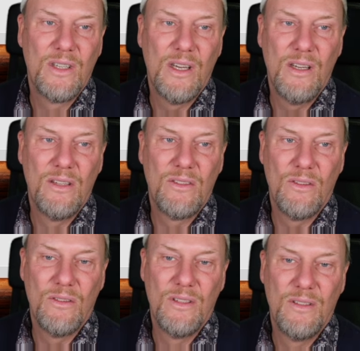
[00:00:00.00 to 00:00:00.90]
Okay,
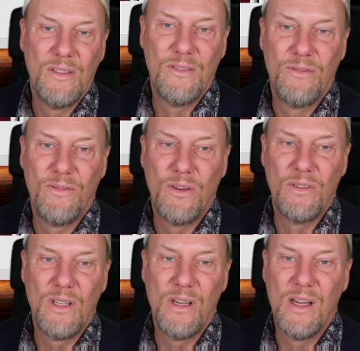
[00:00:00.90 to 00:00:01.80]
so
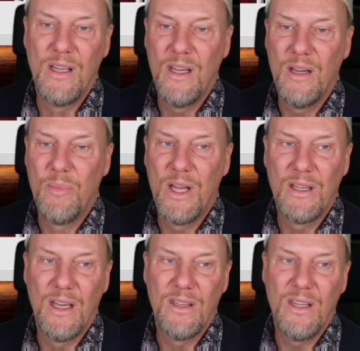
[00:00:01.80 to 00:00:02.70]
front inlay, yeah, bad cat.